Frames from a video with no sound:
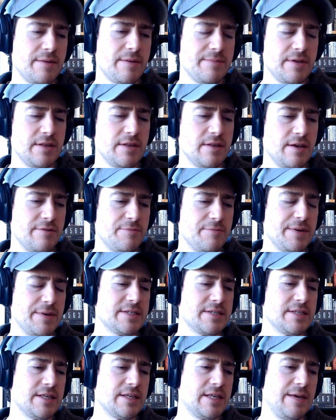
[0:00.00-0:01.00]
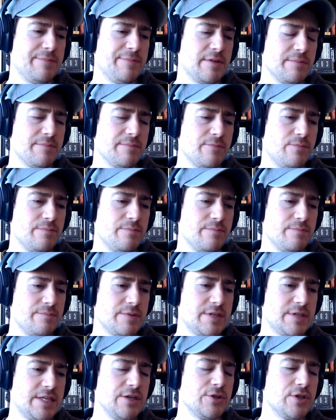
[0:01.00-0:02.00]
I mean, they would basically keep them
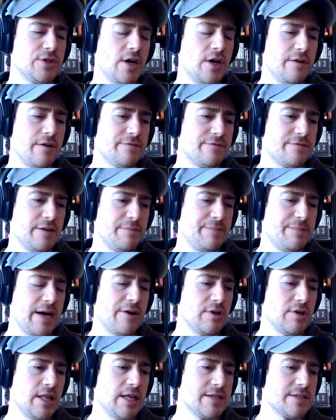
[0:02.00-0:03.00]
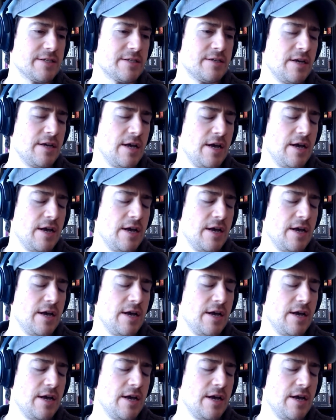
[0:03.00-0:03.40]
sealed off and powerless.